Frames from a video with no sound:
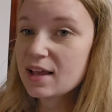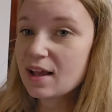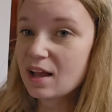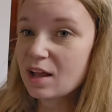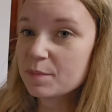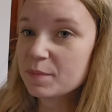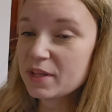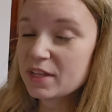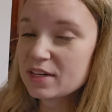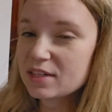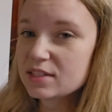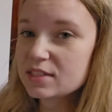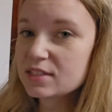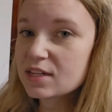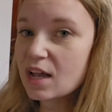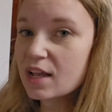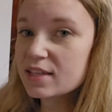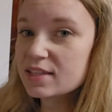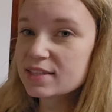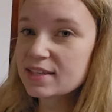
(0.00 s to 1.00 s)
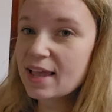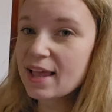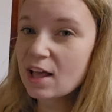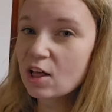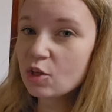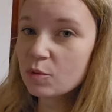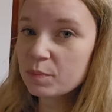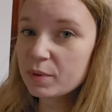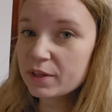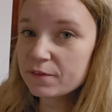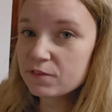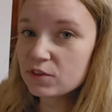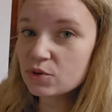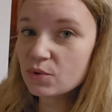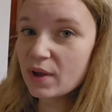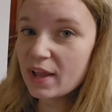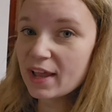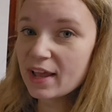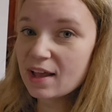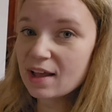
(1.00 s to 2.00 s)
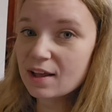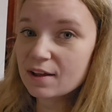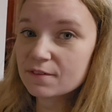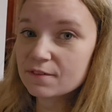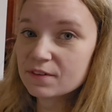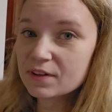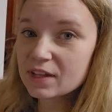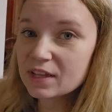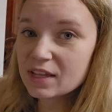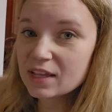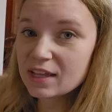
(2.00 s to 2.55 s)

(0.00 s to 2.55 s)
Um, it does help if you have